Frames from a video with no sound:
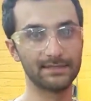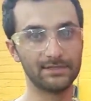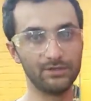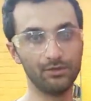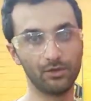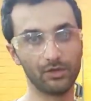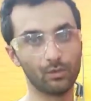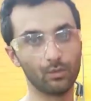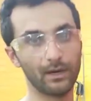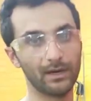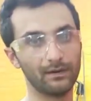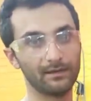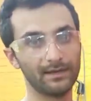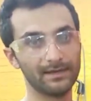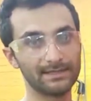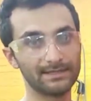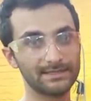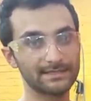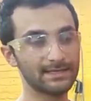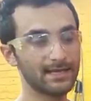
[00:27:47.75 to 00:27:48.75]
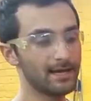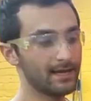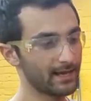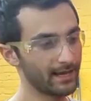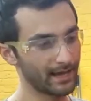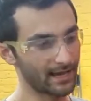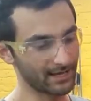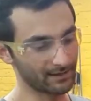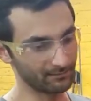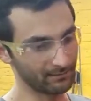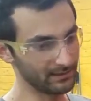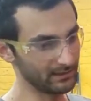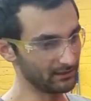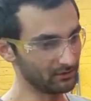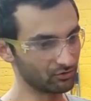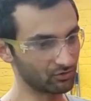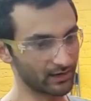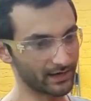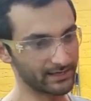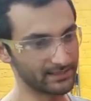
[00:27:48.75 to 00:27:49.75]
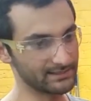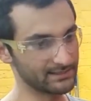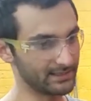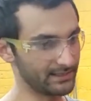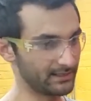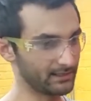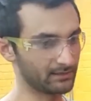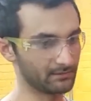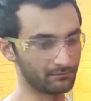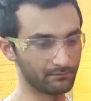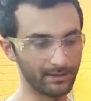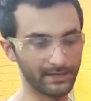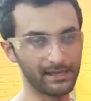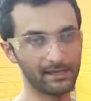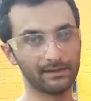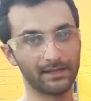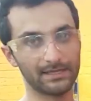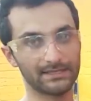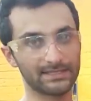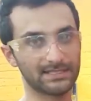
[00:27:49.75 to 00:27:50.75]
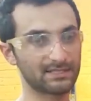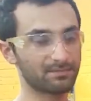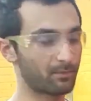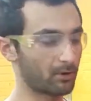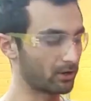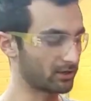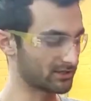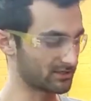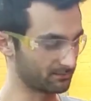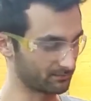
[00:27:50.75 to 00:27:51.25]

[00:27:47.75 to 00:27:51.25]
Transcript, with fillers: So you can wear this and be grinding and making lots of sparks